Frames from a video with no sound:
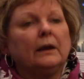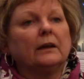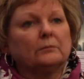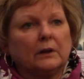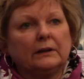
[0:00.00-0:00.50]

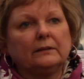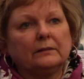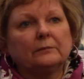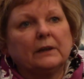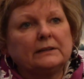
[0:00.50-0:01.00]
And
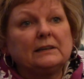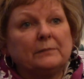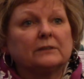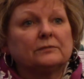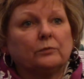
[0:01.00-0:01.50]
running, my team
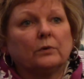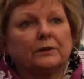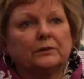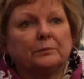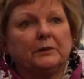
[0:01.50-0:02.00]
has
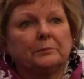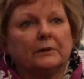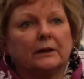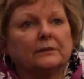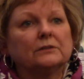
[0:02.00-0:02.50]
400 people
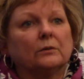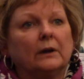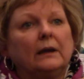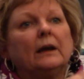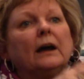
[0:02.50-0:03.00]
on it.
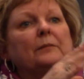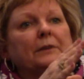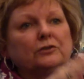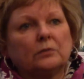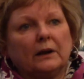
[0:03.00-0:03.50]
So I've
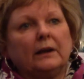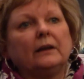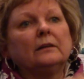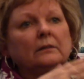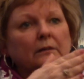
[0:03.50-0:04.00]
been
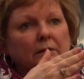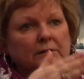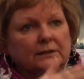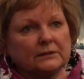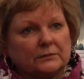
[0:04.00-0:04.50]
trying
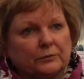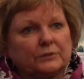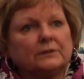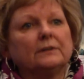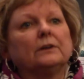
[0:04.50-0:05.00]
since the
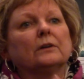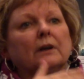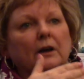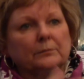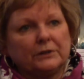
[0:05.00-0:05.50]
first of the year to
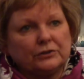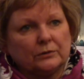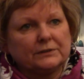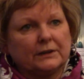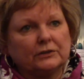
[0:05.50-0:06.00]
cut my show
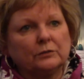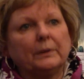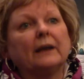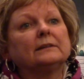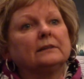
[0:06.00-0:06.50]
schedule
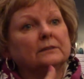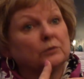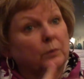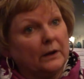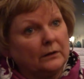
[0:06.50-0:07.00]
back to
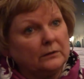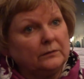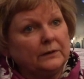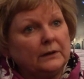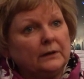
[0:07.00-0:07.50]
12.
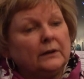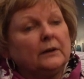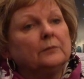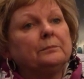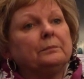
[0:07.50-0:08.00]

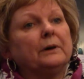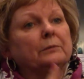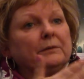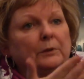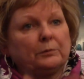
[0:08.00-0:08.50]
But
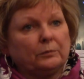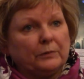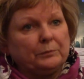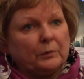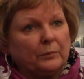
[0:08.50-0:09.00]

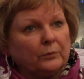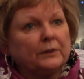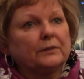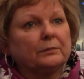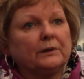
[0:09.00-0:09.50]
we
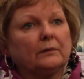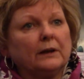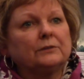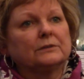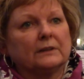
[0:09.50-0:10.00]
promoted 3
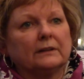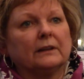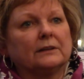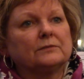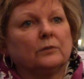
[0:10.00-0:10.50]
directors in the
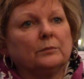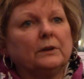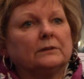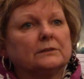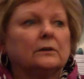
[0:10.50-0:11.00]
last 4
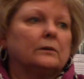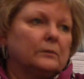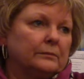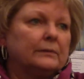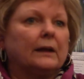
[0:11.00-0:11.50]
months,
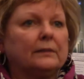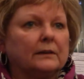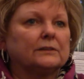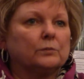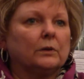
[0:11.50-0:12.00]
so I think
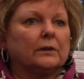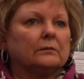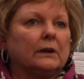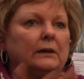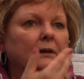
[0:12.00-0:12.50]
it's working,
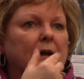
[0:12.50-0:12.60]
right?